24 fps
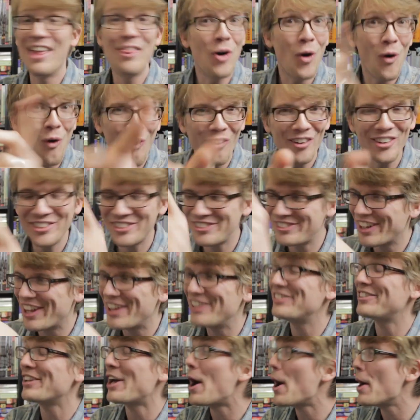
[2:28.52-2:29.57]
And the horse
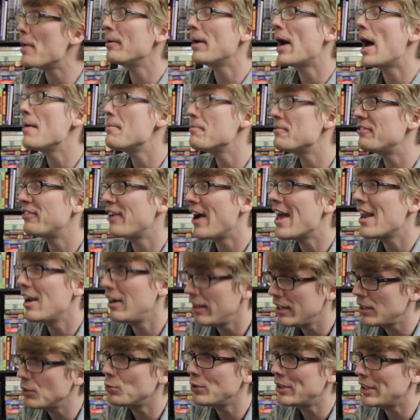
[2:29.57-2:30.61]
says, I I'm
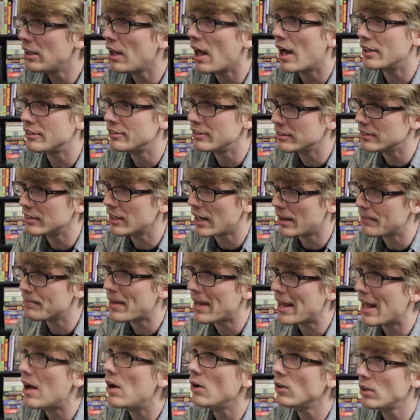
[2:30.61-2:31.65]
finally realizing that
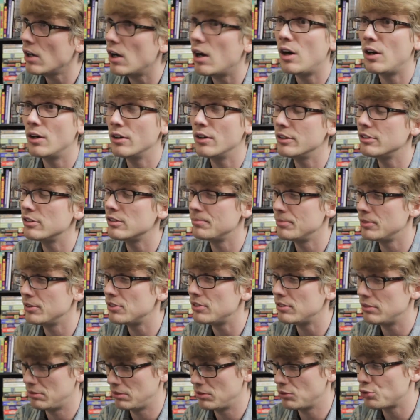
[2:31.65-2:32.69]
my alcoholism is
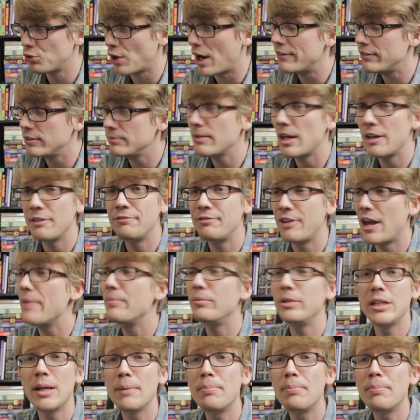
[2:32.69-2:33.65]
driving my family